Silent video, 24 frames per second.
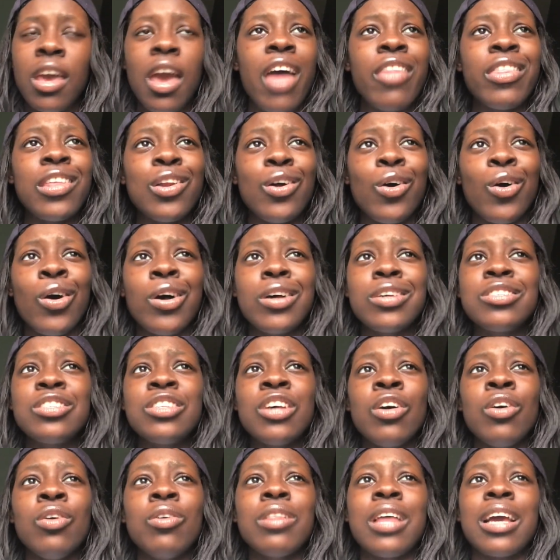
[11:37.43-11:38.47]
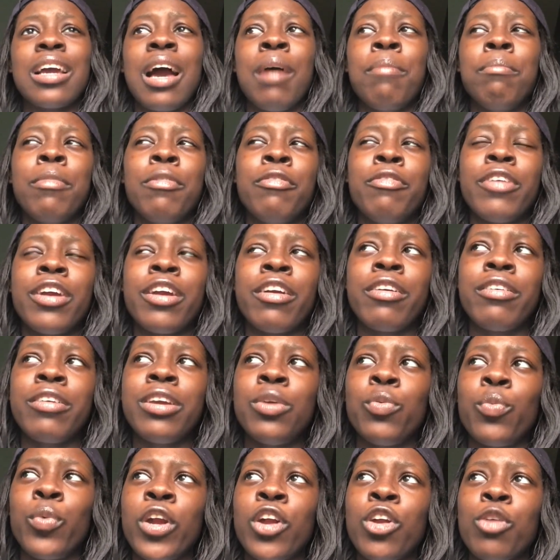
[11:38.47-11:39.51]
And then also, I'm a
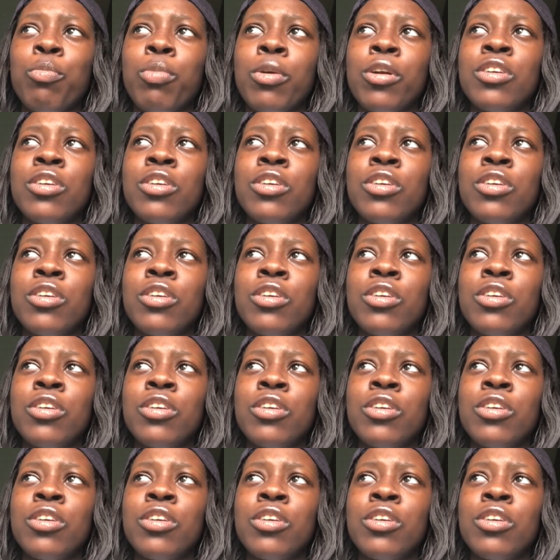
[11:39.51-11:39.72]
very weird